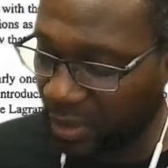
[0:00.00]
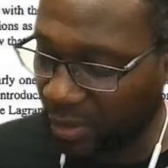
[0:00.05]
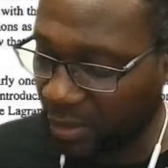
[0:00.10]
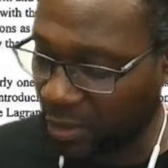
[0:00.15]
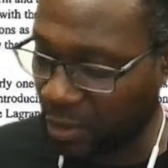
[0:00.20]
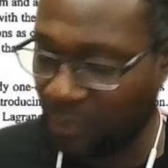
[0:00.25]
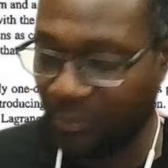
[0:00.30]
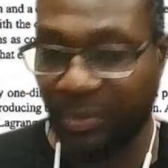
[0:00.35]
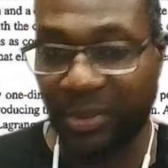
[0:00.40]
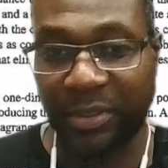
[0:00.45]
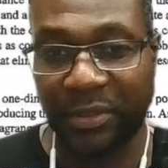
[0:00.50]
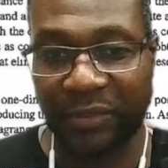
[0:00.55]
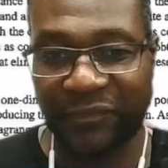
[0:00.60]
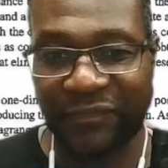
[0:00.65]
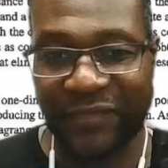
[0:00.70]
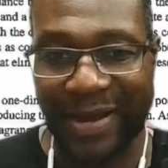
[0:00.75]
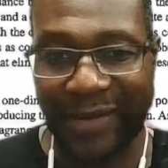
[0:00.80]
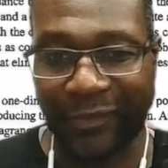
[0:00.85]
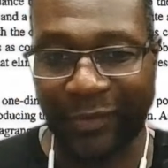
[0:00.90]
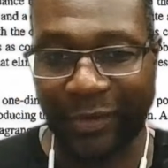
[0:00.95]
It'll help
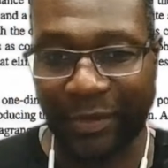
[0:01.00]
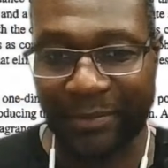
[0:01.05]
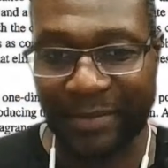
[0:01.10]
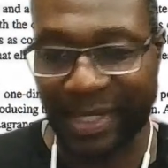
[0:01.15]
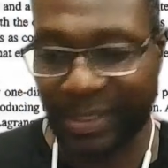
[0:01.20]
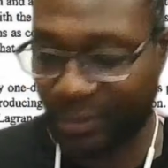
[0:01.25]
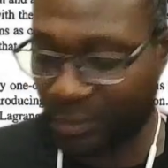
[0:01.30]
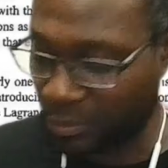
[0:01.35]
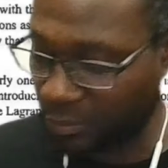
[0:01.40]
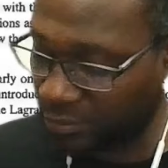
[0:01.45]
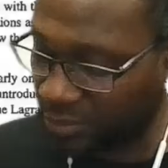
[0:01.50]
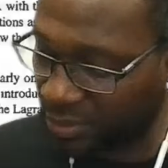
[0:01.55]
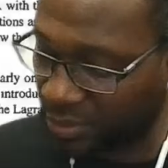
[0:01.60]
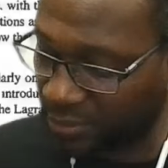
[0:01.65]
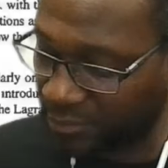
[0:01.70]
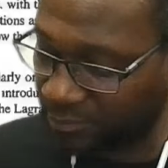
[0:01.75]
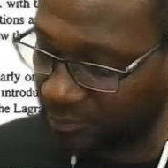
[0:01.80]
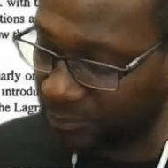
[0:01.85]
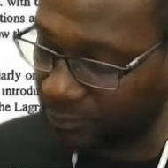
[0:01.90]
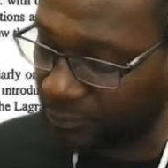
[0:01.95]
me follow in my
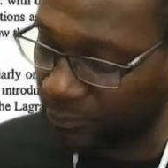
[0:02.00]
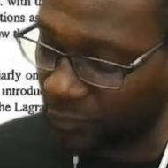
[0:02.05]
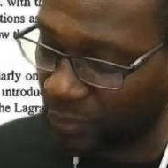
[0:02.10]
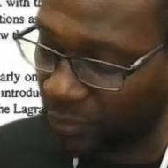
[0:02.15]
notes.